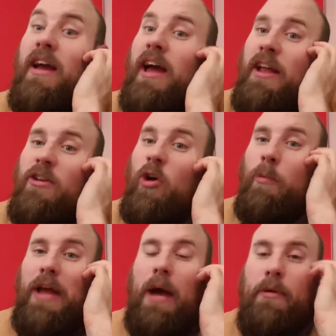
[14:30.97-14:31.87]
you'll
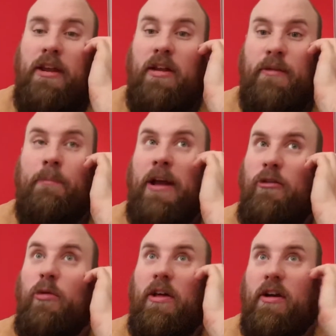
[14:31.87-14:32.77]
be able to,
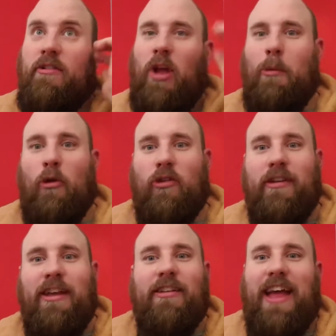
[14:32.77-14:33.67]
you'll get like a slow motion
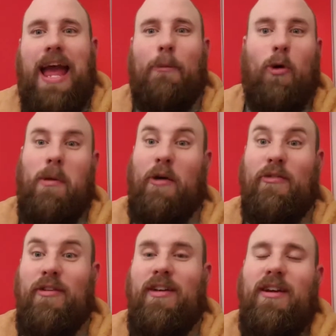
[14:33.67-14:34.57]
kill cam
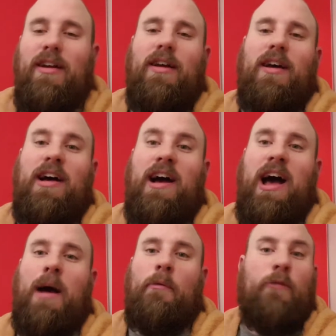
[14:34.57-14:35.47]
almost.
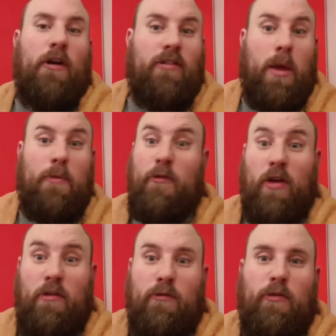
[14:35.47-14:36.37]
First time
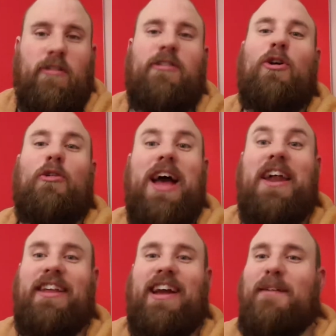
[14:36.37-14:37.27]
I saw that in
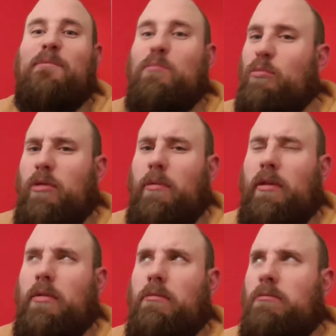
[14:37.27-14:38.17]
a game, probably.
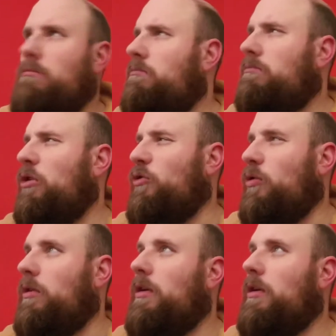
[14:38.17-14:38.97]
Not sure.